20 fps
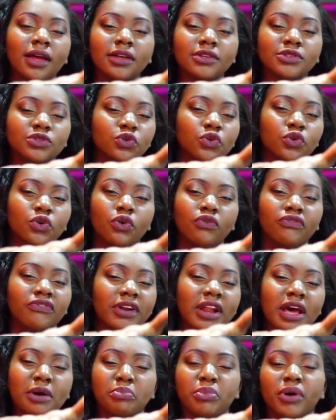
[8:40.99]
So
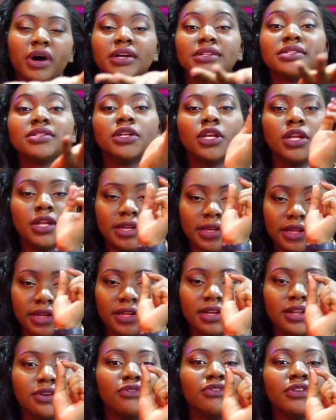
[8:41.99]
for that part, they
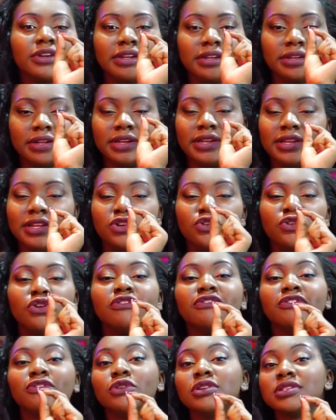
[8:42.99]
did
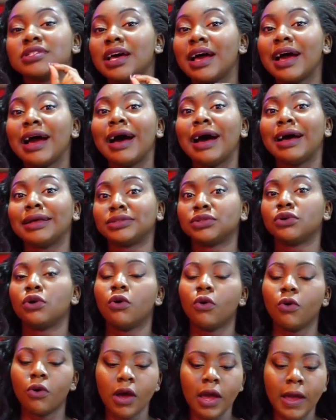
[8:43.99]
not force at
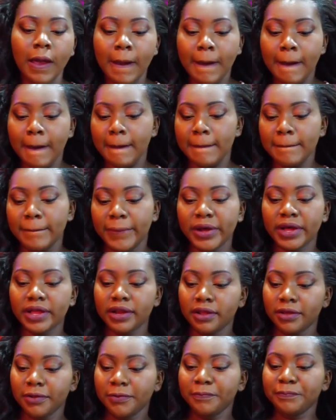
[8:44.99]
all.
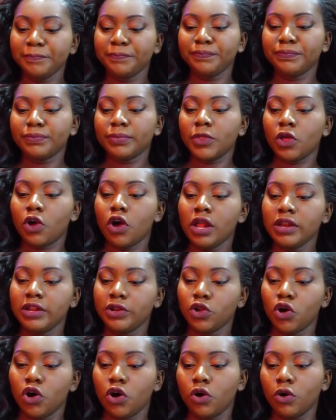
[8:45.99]
But all
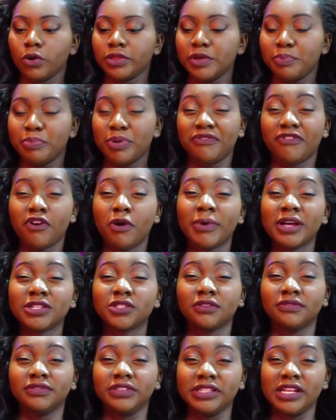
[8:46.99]
in all, the performance
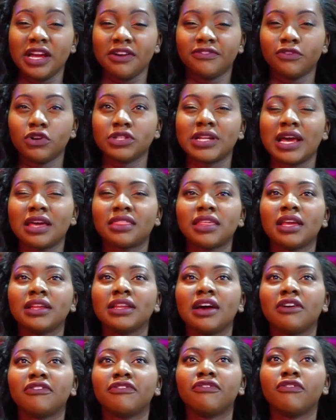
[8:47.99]
of Lydia Fawcett, I
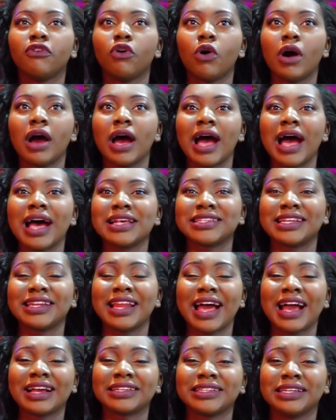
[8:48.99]
think that for, as
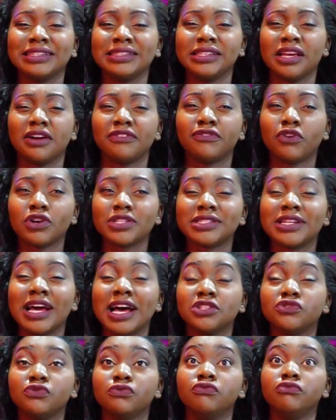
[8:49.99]
an actor, Lydia Fawcett
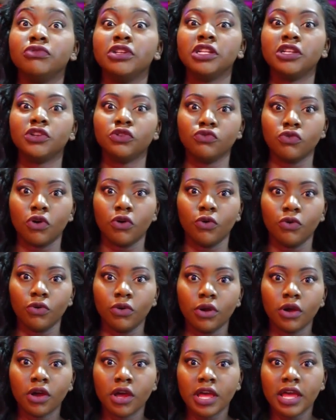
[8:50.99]
has really
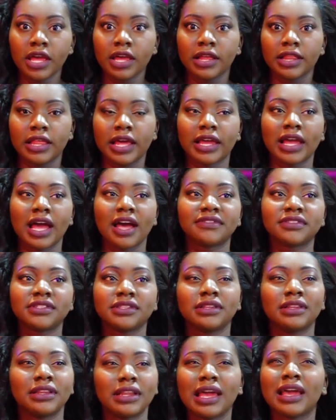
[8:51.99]
grown. Like,
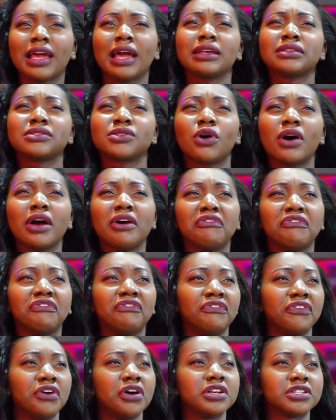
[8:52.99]
I saw her
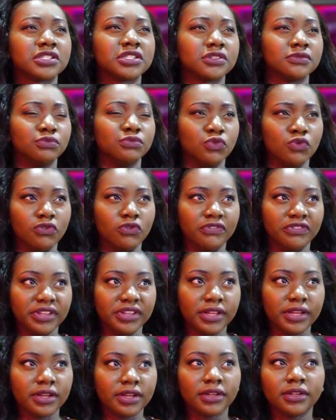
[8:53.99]
first
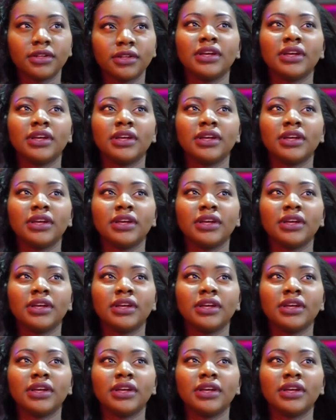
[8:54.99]
movie,